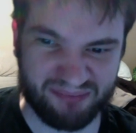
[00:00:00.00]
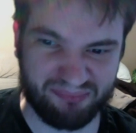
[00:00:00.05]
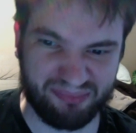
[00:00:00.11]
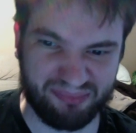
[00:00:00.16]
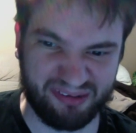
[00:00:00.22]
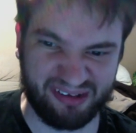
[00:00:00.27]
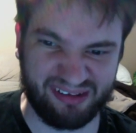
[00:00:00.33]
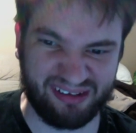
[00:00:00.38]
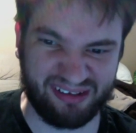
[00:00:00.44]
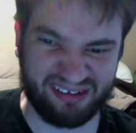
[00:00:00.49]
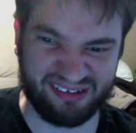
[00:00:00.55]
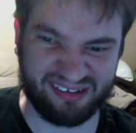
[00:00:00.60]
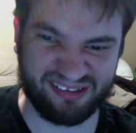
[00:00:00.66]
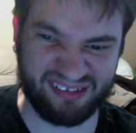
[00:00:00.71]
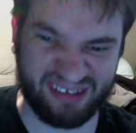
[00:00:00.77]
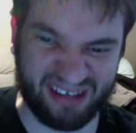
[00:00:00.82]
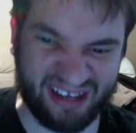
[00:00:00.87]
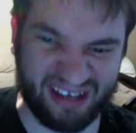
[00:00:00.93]
But I like to
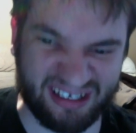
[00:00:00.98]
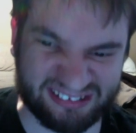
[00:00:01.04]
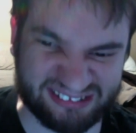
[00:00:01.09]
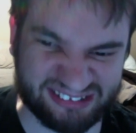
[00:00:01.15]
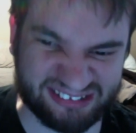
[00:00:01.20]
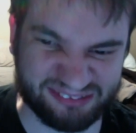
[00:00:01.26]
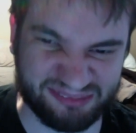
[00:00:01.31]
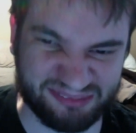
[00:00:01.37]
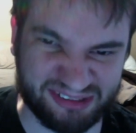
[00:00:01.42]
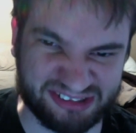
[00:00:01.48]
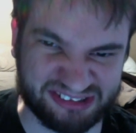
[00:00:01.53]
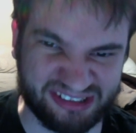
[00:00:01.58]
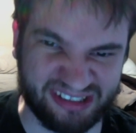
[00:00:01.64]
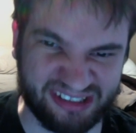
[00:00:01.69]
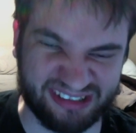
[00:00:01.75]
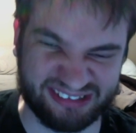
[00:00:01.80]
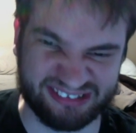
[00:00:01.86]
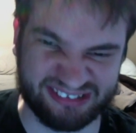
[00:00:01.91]
think Asta's magic
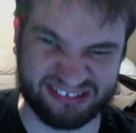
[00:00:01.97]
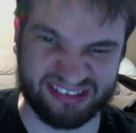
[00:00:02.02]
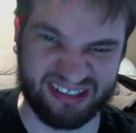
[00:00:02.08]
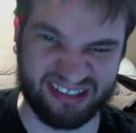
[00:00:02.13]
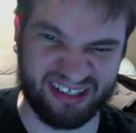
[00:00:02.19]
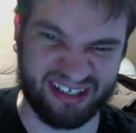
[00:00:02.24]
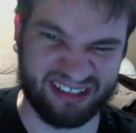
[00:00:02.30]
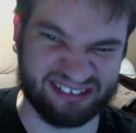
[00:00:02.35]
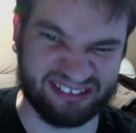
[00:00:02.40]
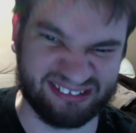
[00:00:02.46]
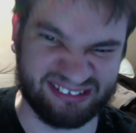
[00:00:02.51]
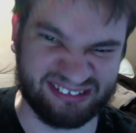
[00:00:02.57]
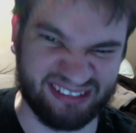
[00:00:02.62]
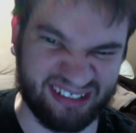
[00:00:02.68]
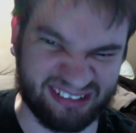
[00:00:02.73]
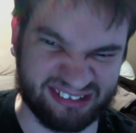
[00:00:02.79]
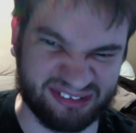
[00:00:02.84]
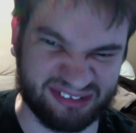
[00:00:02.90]
has
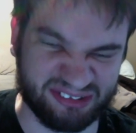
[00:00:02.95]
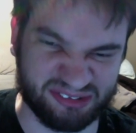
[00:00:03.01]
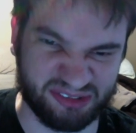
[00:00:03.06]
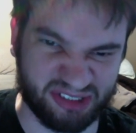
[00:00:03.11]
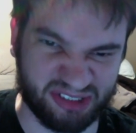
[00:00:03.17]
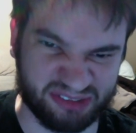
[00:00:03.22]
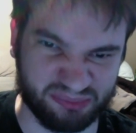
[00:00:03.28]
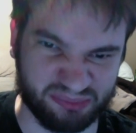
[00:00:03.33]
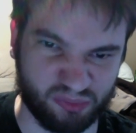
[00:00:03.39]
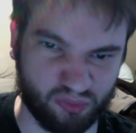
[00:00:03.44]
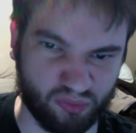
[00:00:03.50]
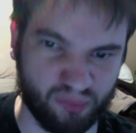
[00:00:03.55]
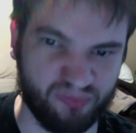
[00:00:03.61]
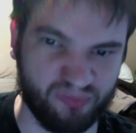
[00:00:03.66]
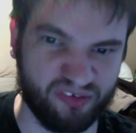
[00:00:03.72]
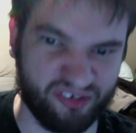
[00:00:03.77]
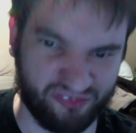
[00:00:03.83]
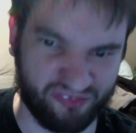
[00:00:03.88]
more
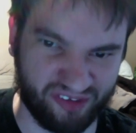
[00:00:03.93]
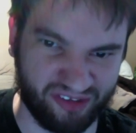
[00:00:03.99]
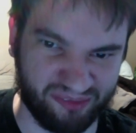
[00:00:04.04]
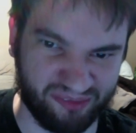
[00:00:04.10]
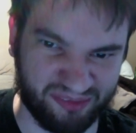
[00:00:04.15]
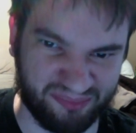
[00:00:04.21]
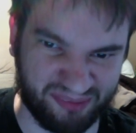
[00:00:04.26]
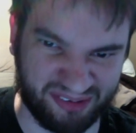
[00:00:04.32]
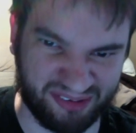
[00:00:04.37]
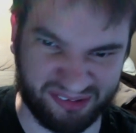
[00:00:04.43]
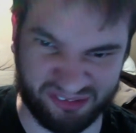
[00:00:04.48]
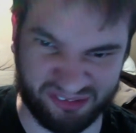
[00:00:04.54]
room for development, because